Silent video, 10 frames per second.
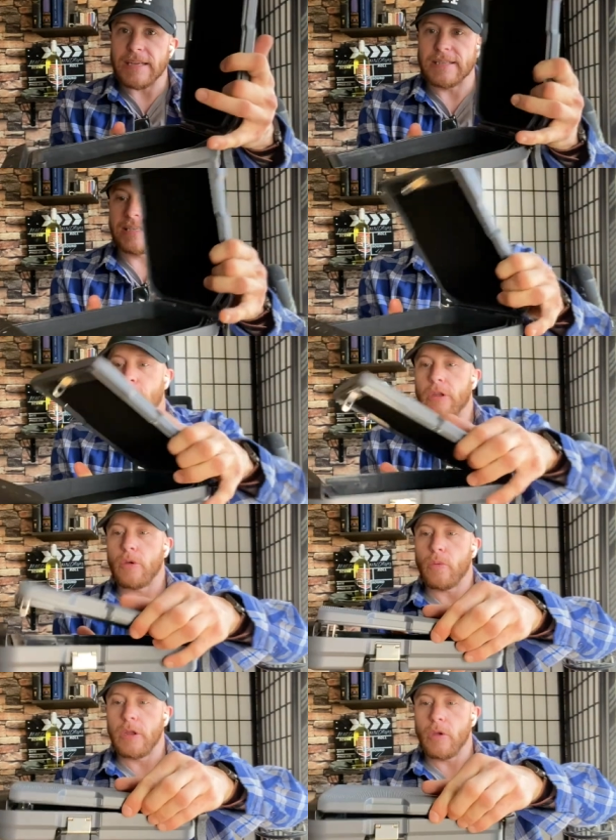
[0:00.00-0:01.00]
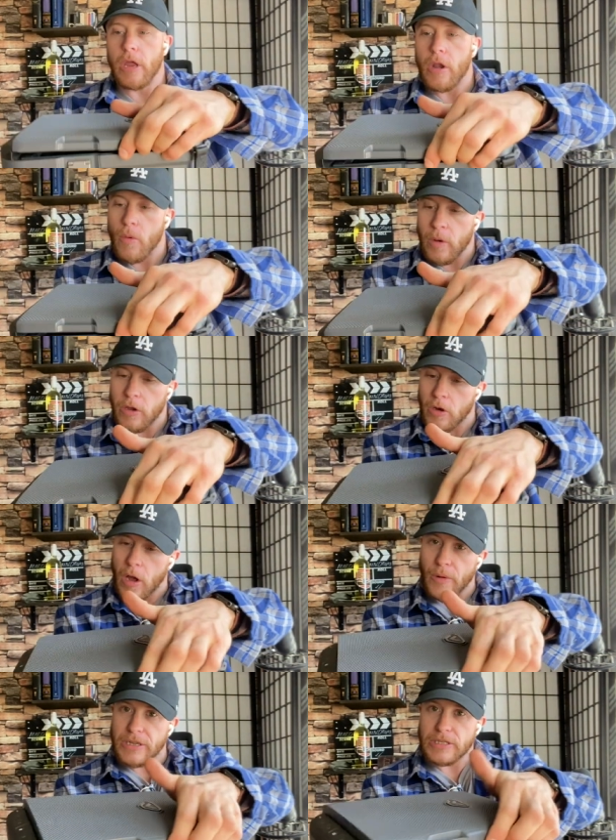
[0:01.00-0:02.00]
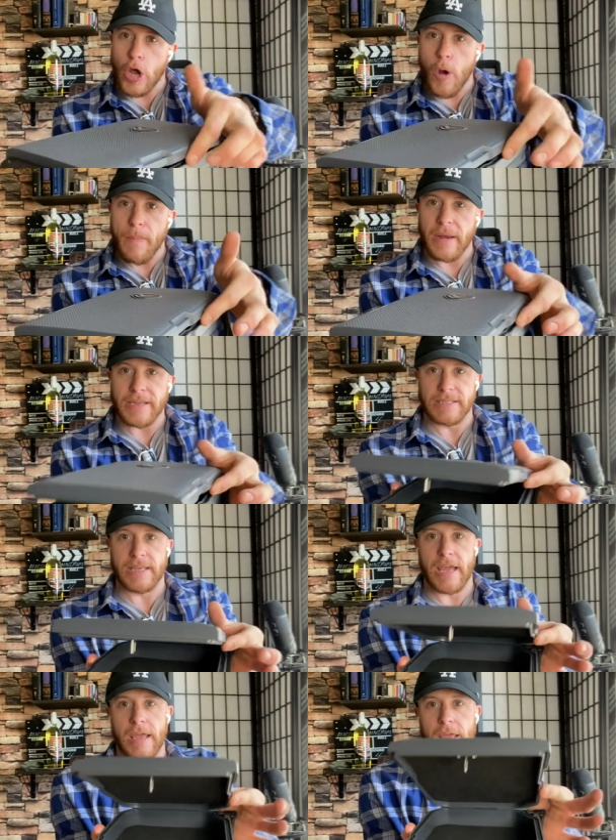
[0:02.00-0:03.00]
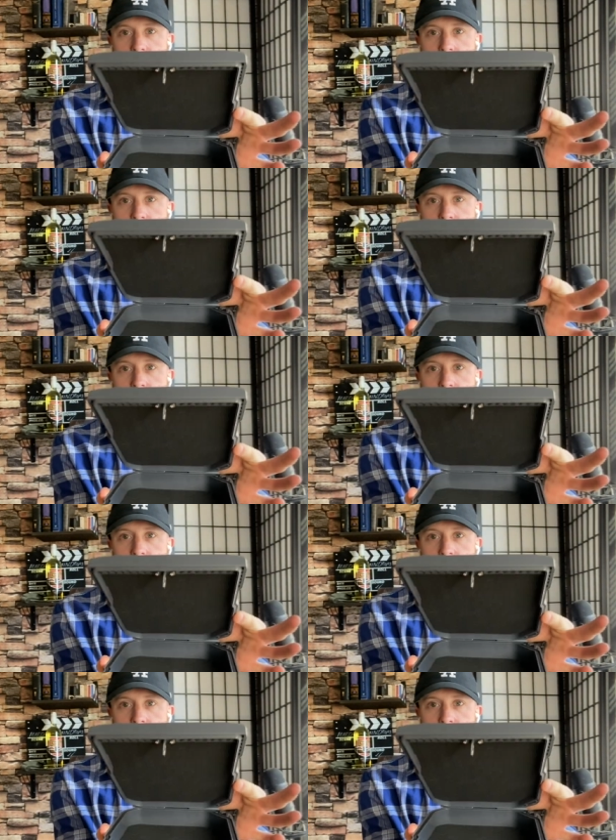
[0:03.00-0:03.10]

see it when you when you can when you're going to open this thing